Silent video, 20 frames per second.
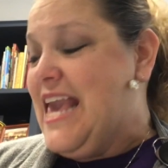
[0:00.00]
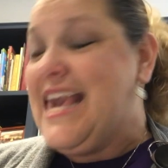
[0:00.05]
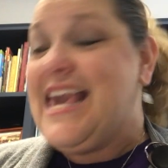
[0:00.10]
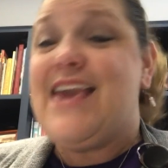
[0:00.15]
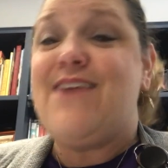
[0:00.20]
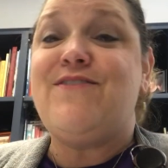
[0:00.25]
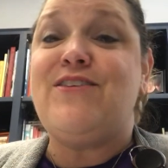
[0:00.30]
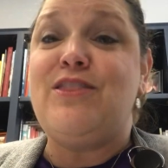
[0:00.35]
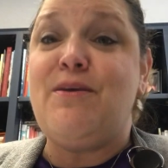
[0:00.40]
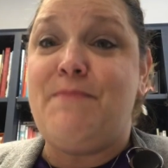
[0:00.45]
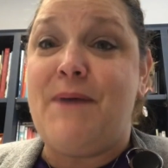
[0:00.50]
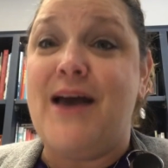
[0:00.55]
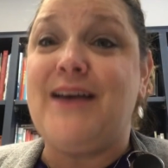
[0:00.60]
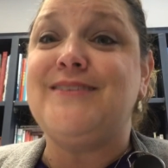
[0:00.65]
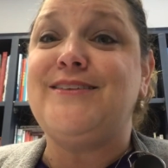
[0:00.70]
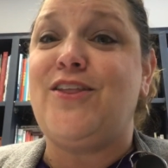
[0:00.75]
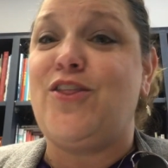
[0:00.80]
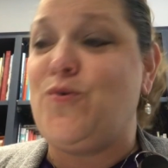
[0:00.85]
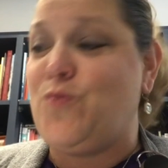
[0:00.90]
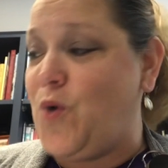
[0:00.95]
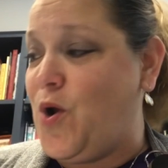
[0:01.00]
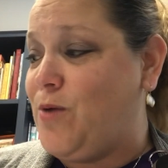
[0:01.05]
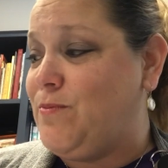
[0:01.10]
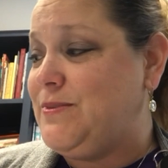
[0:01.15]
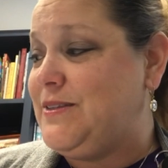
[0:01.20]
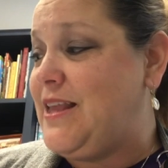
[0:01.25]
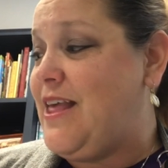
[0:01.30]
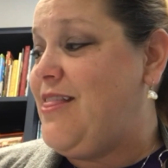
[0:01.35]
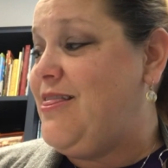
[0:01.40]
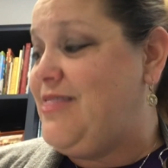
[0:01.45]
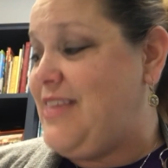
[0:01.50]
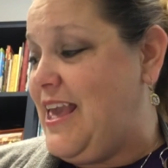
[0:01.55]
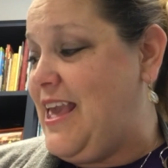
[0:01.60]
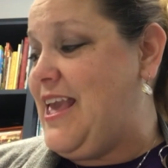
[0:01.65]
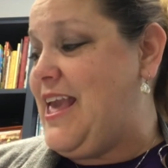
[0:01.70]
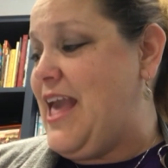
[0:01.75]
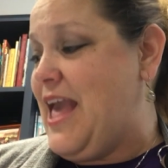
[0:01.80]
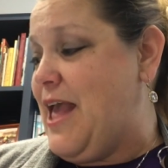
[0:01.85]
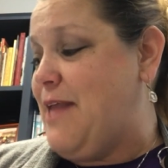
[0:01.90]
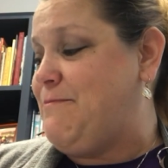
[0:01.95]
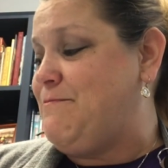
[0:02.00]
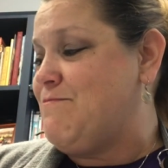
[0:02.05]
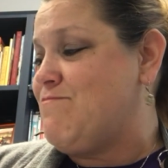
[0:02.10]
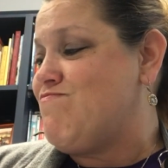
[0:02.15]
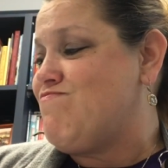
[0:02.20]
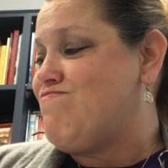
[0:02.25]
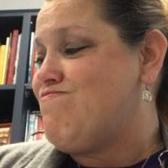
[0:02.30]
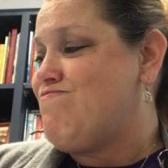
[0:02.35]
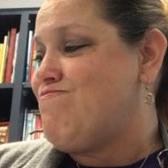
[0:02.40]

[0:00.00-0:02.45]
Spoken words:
even the bugs and the worms. The end.